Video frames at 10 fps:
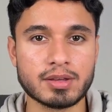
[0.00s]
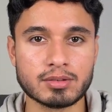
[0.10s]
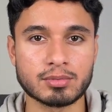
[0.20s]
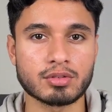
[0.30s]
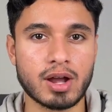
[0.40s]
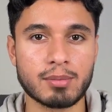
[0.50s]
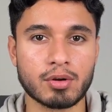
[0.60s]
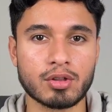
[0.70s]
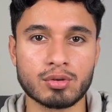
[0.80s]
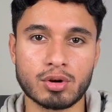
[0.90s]
subscribed. We're
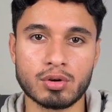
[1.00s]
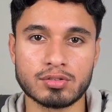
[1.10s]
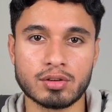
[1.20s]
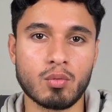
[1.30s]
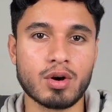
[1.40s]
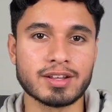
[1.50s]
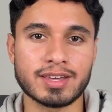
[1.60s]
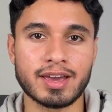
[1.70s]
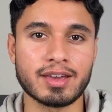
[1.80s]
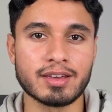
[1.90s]
on the road to
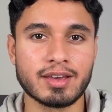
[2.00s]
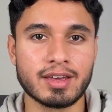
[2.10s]
1K.